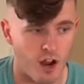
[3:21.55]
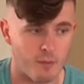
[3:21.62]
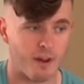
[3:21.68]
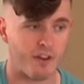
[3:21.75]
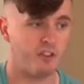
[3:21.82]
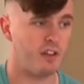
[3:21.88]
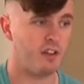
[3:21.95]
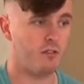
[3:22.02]
I'm
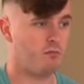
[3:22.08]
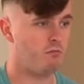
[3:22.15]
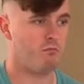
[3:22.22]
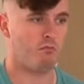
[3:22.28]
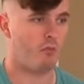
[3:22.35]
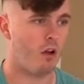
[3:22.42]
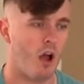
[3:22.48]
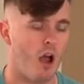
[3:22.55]
actually
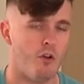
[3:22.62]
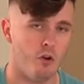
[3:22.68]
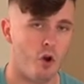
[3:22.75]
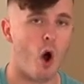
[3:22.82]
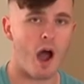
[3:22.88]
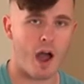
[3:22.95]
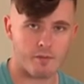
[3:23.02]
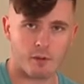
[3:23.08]

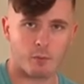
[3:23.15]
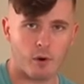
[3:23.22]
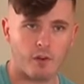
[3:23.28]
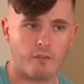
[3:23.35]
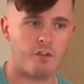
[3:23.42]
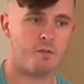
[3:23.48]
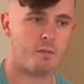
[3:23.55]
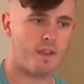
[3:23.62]
not having
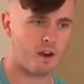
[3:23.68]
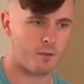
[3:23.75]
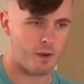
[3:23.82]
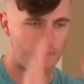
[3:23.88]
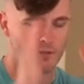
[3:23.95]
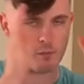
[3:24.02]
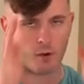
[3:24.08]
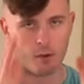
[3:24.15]
breakfast, but then I'm
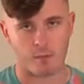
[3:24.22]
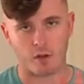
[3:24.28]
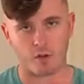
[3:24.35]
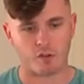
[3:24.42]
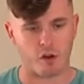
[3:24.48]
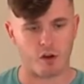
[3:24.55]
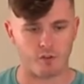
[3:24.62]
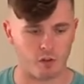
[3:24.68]
having my
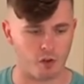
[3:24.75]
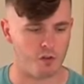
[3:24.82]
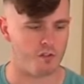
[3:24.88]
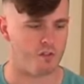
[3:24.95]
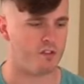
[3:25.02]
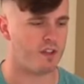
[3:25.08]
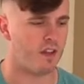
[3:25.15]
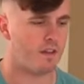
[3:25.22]
meals kind of
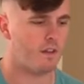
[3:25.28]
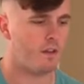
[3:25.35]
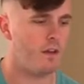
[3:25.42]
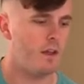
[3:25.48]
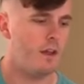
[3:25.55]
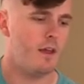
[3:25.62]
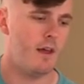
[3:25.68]
closer together,